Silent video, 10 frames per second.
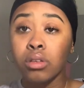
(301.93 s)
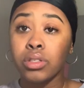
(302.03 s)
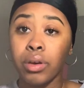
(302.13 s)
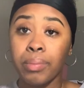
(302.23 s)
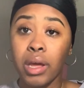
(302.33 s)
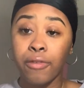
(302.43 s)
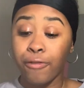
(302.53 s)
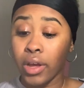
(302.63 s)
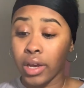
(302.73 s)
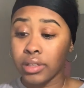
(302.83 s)
So I'm kind of
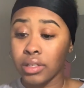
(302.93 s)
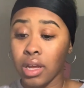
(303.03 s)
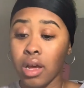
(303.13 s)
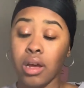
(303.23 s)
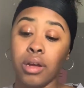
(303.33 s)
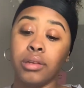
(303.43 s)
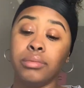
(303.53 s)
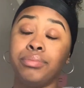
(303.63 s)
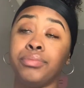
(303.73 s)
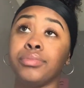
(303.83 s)
fucked.
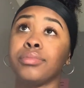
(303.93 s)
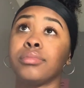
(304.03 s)
Um,